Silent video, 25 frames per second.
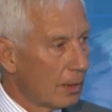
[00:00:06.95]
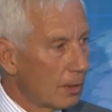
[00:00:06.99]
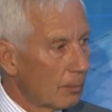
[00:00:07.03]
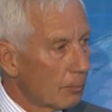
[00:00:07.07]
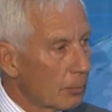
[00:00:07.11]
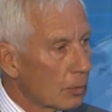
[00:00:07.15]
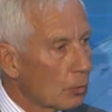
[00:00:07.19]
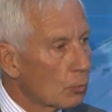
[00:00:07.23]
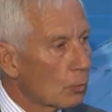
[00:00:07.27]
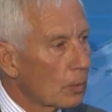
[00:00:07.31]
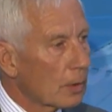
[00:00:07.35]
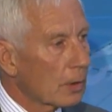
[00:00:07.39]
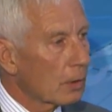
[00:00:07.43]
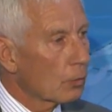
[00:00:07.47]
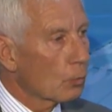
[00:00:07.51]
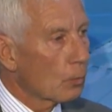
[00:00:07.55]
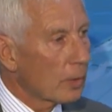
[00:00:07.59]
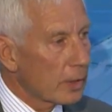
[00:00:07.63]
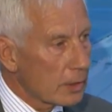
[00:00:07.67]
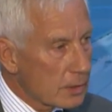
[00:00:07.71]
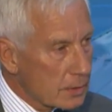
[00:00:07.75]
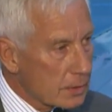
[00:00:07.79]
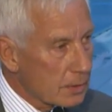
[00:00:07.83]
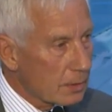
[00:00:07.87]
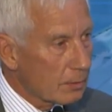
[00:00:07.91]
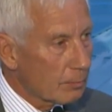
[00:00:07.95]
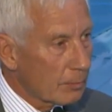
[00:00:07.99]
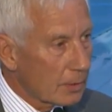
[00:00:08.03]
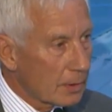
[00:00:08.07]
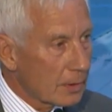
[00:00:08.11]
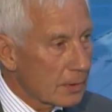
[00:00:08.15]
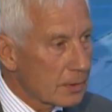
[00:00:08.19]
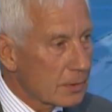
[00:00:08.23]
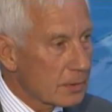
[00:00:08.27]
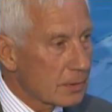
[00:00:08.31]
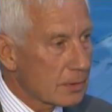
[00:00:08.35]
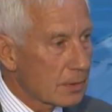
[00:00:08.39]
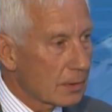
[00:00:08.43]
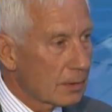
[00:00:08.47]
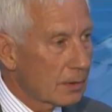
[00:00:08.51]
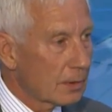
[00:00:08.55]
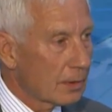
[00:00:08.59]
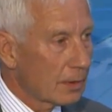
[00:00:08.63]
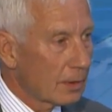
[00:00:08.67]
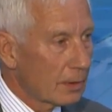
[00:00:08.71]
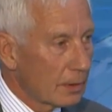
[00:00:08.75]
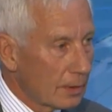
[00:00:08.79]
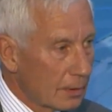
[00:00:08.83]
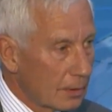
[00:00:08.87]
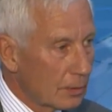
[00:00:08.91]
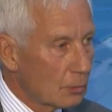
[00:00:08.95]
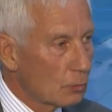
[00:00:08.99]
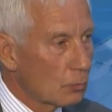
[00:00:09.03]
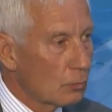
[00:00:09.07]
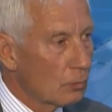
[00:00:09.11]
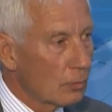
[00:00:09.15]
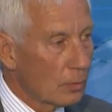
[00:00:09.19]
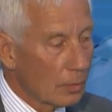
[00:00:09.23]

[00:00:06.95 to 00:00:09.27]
Between the West," means EU,